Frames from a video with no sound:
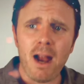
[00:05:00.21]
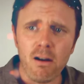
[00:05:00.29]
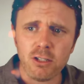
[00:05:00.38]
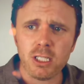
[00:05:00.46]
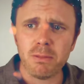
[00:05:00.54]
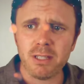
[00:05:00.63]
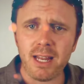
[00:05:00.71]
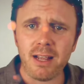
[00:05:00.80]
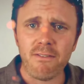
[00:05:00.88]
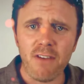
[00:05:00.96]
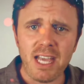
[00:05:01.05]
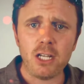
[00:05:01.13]

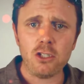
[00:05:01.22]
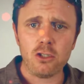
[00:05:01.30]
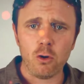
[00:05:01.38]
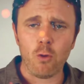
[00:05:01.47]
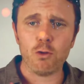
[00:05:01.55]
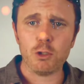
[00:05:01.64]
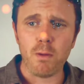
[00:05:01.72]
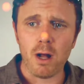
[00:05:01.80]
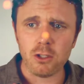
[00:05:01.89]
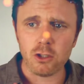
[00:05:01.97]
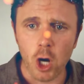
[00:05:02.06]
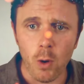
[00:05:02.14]
parasympathetic vagus nerve
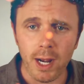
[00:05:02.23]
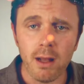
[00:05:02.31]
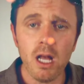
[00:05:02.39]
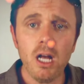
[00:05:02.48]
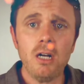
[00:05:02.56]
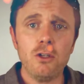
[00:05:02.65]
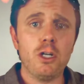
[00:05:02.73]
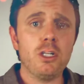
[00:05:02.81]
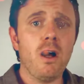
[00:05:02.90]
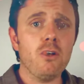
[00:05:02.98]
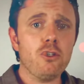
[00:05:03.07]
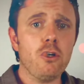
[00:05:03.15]
response going. You
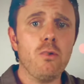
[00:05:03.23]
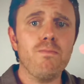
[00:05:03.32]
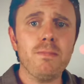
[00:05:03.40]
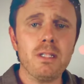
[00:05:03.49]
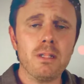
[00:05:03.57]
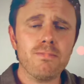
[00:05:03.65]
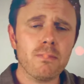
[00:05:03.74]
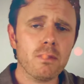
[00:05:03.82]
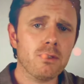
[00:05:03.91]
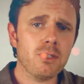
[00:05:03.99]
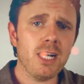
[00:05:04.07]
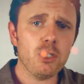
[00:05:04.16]
can also
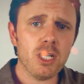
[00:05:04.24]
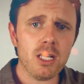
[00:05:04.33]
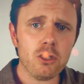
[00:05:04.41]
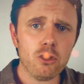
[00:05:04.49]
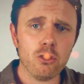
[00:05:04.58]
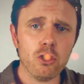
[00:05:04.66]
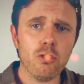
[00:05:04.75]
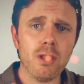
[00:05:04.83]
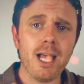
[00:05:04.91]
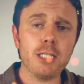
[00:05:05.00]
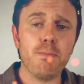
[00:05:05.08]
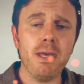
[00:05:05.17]
digest or
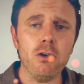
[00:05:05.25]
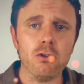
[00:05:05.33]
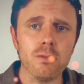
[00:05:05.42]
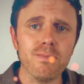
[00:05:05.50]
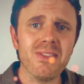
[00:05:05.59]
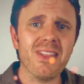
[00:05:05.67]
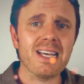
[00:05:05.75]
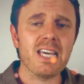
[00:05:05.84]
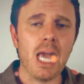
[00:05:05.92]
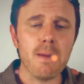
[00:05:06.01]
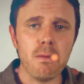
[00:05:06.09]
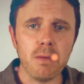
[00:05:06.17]
utilize bitters like
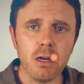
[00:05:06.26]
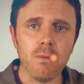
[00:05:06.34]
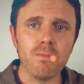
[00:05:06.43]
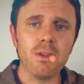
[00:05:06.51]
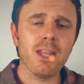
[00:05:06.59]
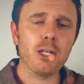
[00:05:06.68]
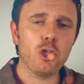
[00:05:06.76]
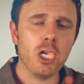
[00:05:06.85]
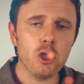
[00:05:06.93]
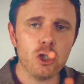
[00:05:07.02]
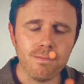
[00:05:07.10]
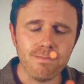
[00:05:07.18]
chamomile, like
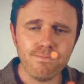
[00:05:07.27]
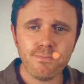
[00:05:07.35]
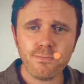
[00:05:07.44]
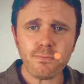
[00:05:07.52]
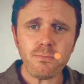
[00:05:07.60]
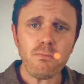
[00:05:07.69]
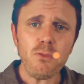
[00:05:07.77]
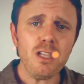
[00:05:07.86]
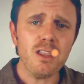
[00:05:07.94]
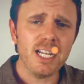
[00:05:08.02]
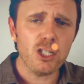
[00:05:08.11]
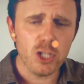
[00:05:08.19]
gentian,
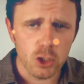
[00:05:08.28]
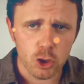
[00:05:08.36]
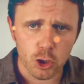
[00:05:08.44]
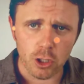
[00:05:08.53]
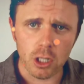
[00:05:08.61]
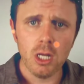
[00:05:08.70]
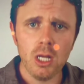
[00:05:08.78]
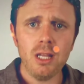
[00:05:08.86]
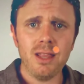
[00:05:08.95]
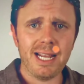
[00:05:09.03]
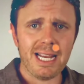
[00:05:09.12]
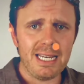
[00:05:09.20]
like ginger,
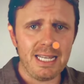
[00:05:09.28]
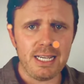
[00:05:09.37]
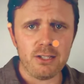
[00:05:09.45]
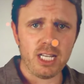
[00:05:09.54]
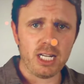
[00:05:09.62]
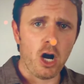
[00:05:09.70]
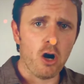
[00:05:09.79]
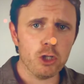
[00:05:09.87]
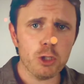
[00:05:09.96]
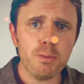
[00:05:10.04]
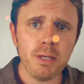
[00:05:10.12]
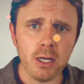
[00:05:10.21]
like anise, like
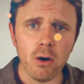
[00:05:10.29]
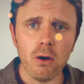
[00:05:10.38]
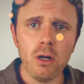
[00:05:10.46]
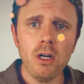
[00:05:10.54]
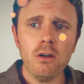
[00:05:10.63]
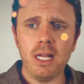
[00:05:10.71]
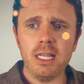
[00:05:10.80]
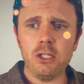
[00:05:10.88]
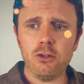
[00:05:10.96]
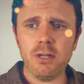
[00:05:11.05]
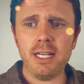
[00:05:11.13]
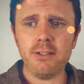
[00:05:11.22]
orange peel. Right?
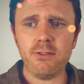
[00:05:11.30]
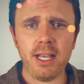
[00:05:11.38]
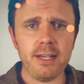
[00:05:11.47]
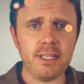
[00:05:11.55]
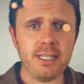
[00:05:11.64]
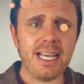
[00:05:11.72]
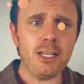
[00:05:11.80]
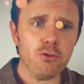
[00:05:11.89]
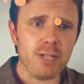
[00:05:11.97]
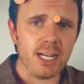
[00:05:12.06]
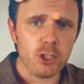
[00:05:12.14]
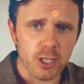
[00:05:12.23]
These are nice things that get
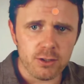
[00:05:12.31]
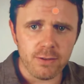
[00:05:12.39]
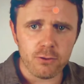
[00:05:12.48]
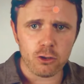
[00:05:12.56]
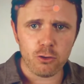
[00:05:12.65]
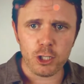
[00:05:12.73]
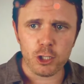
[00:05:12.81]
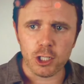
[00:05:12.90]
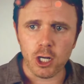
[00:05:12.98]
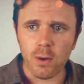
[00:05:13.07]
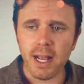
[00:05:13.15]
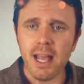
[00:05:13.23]
your digestive
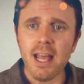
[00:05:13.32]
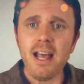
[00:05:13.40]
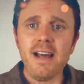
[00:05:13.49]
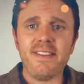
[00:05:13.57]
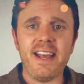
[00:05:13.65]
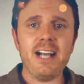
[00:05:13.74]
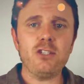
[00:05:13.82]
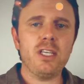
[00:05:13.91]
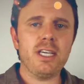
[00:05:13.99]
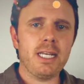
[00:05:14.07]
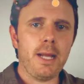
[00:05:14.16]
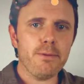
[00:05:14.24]
secretion going. They
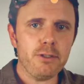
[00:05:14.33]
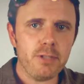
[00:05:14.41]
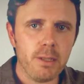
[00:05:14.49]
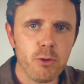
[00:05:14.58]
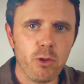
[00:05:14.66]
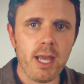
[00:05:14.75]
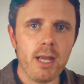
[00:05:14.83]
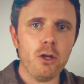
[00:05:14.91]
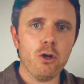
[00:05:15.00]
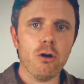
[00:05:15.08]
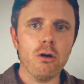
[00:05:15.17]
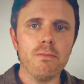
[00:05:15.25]
actually can help
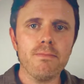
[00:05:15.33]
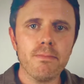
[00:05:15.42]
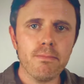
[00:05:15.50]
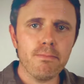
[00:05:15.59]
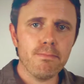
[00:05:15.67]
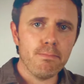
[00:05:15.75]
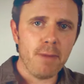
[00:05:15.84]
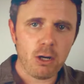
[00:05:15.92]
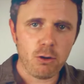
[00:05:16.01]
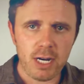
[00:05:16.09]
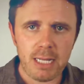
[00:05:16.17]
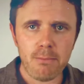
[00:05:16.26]
stimulate your
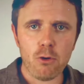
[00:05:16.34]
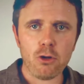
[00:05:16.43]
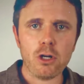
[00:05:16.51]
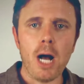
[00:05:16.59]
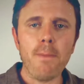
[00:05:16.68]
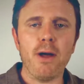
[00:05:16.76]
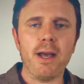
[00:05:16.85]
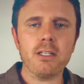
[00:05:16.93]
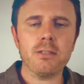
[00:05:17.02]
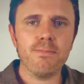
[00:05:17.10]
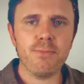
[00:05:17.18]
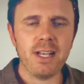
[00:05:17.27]
migrating motor
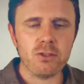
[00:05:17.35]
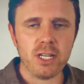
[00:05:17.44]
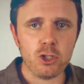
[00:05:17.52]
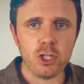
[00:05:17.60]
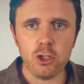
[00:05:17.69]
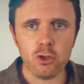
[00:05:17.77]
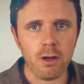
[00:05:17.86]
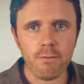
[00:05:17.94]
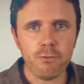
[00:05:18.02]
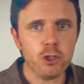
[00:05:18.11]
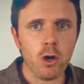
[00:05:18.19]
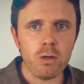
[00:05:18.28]
complex. Things like ginger
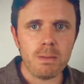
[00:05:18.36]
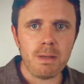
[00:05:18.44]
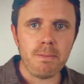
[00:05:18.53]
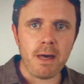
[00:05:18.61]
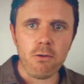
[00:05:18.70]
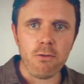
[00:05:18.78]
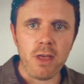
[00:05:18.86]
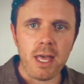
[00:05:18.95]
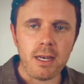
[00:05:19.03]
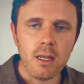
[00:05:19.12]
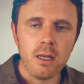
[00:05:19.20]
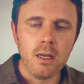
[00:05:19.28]
have shown to be better
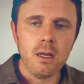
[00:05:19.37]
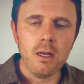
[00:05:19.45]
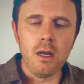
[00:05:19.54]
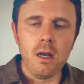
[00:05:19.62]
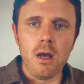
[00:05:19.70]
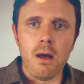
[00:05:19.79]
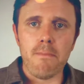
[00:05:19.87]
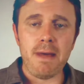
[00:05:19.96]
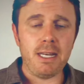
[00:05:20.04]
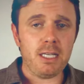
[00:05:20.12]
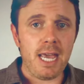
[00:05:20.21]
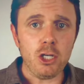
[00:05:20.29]
than
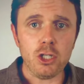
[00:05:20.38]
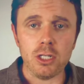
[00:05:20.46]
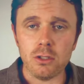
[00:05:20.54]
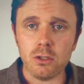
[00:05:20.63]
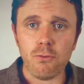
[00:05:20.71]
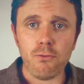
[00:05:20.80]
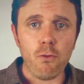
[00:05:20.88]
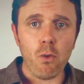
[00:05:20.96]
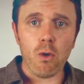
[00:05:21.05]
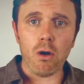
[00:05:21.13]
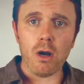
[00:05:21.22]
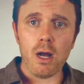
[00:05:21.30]
medications
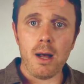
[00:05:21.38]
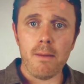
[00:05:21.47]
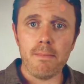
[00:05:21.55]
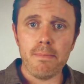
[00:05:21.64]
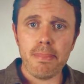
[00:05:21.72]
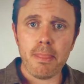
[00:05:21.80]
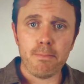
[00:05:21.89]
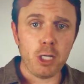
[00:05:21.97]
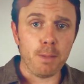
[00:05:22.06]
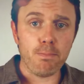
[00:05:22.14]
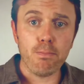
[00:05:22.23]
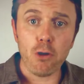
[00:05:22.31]
for
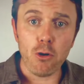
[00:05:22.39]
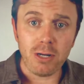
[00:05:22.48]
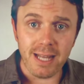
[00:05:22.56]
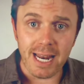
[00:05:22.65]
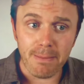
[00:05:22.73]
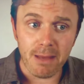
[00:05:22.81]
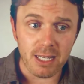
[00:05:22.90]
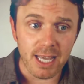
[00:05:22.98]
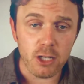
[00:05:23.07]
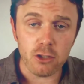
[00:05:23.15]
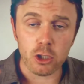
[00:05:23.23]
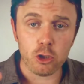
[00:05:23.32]
prokinetic
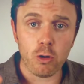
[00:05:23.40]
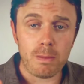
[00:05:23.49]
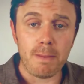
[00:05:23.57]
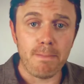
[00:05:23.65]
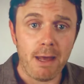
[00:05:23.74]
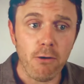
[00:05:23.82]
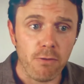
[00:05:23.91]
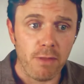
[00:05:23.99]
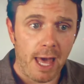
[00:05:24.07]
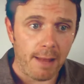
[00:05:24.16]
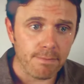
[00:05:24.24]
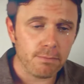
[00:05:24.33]
medications. They're shown to be better
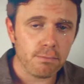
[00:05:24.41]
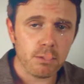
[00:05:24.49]
than that.